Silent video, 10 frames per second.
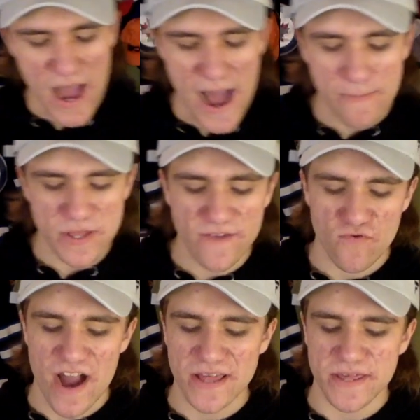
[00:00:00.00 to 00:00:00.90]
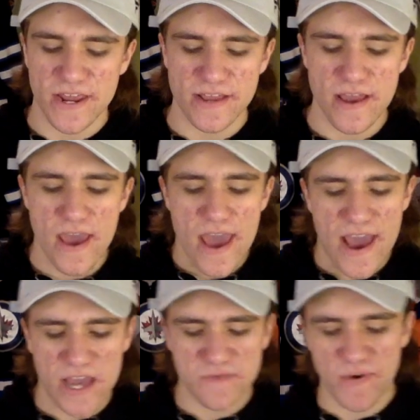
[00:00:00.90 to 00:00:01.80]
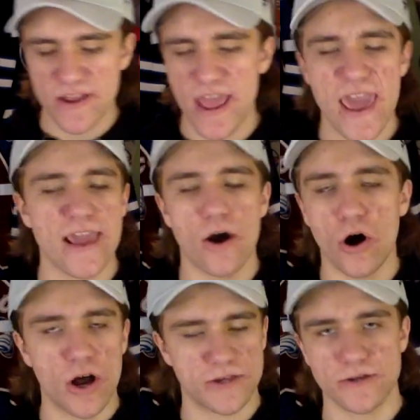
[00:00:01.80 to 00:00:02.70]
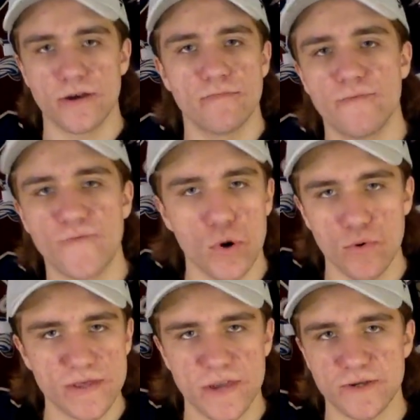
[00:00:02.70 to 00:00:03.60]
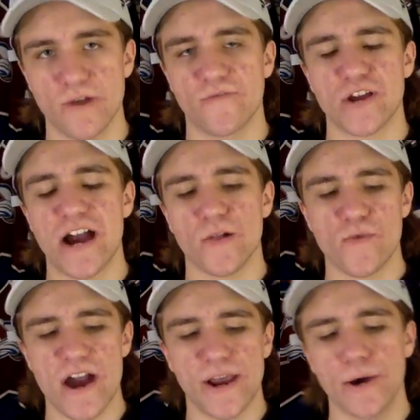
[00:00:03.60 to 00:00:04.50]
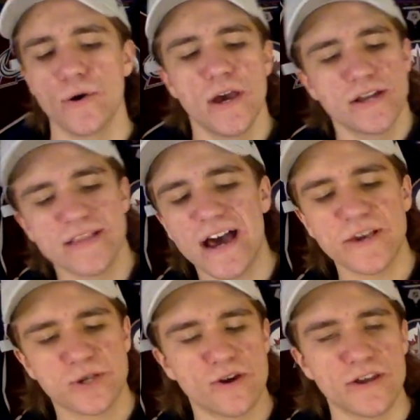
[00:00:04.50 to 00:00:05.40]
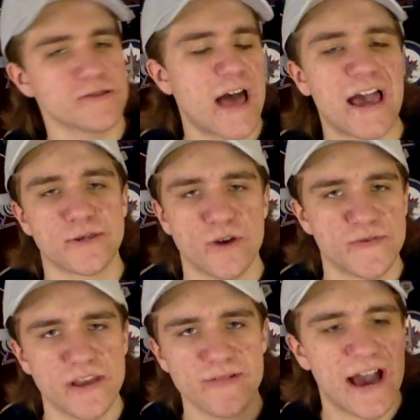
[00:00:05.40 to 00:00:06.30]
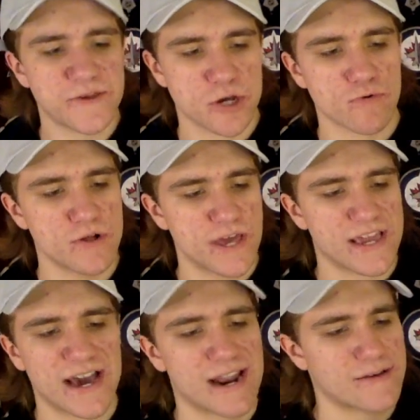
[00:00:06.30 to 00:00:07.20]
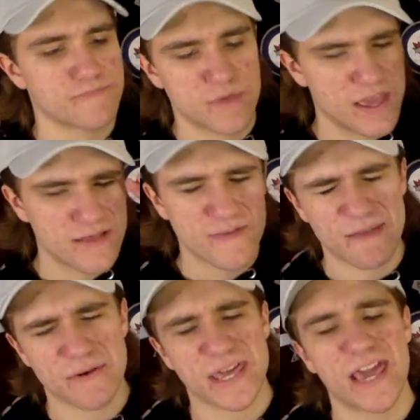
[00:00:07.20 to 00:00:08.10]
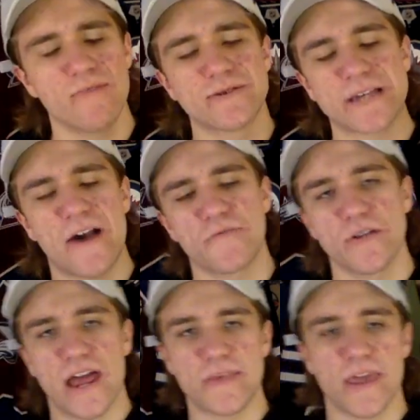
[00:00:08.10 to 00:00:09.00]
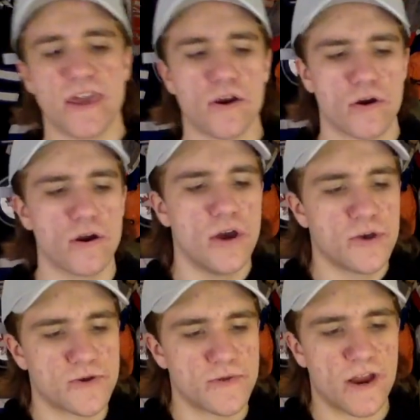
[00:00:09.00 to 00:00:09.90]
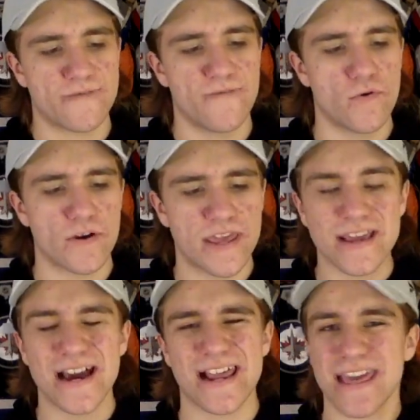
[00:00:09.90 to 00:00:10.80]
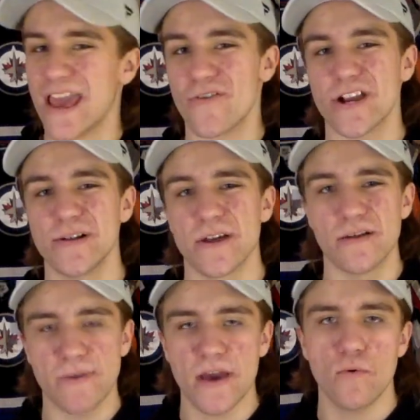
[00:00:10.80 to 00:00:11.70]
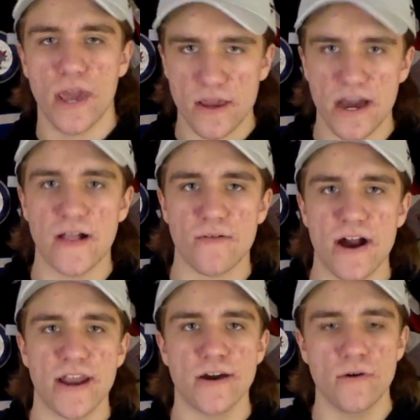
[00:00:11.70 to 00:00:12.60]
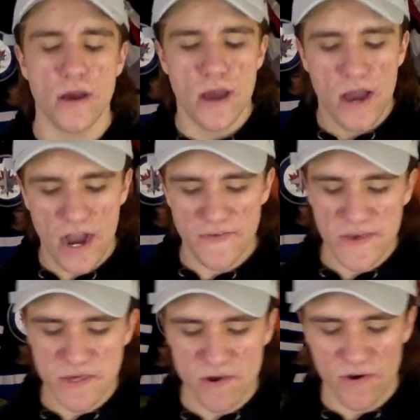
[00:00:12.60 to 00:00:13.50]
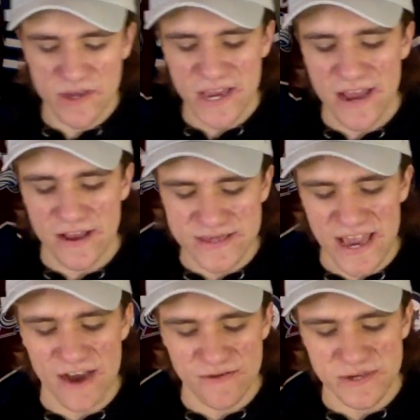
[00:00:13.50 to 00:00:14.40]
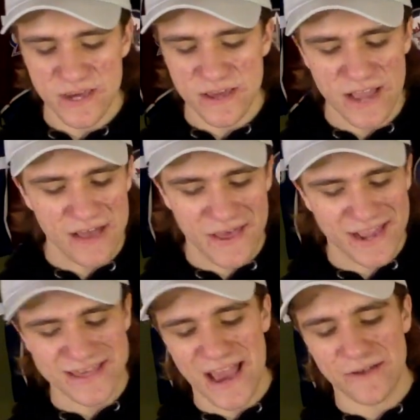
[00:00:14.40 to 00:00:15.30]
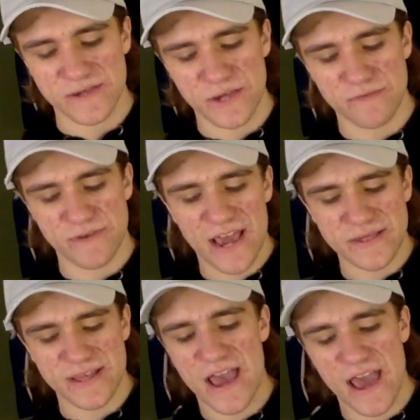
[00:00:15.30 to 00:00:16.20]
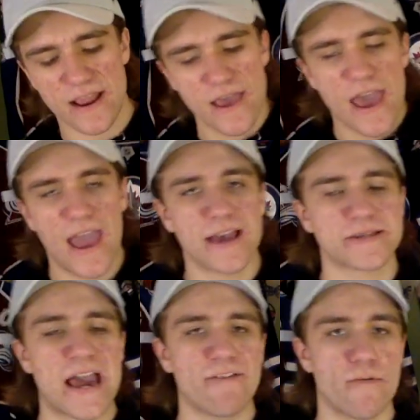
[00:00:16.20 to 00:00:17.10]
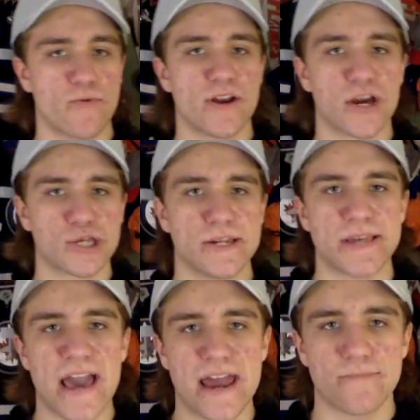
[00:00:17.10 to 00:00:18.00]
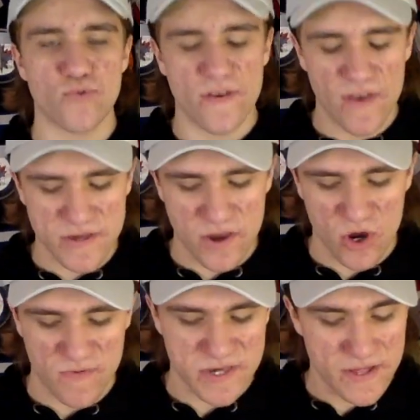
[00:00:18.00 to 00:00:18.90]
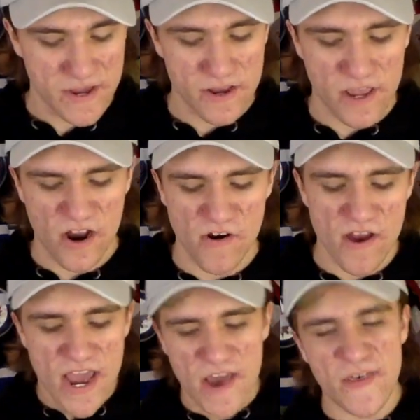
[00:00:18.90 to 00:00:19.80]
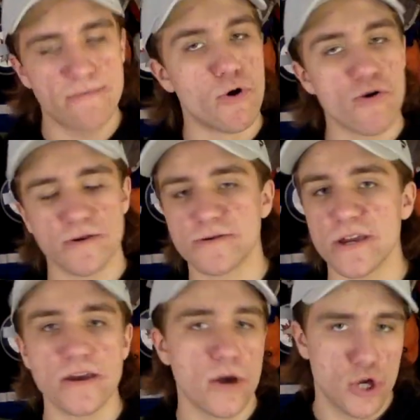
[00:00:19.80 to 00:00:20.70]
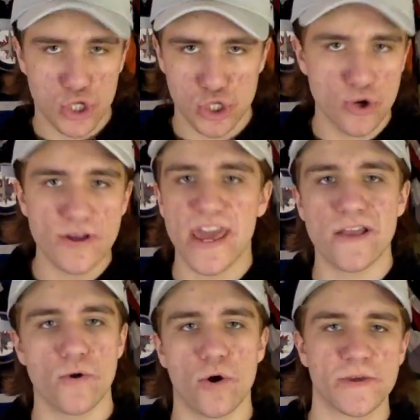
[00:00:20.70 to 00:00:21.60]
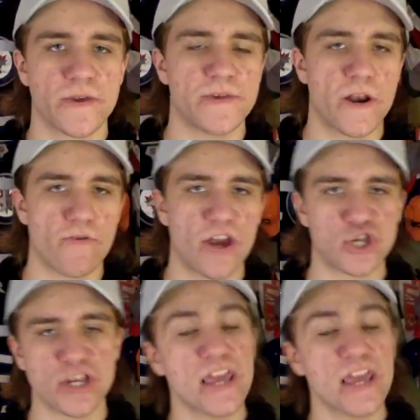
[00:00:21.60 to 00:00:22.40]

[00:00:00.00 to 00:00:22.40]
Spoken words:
I believe Rantanen has been a awesome forward this year for Colorado. Not as good as last year. I think last year really kind of, MacKinnon was out for a lot of the year, so therefore he kind of carried a little bit in Colorado. This year he's had a down season, not like a down season, but hasn't had as high of a production as he had in previous years, but still a good year. And then Morrissey should get Norris consideration.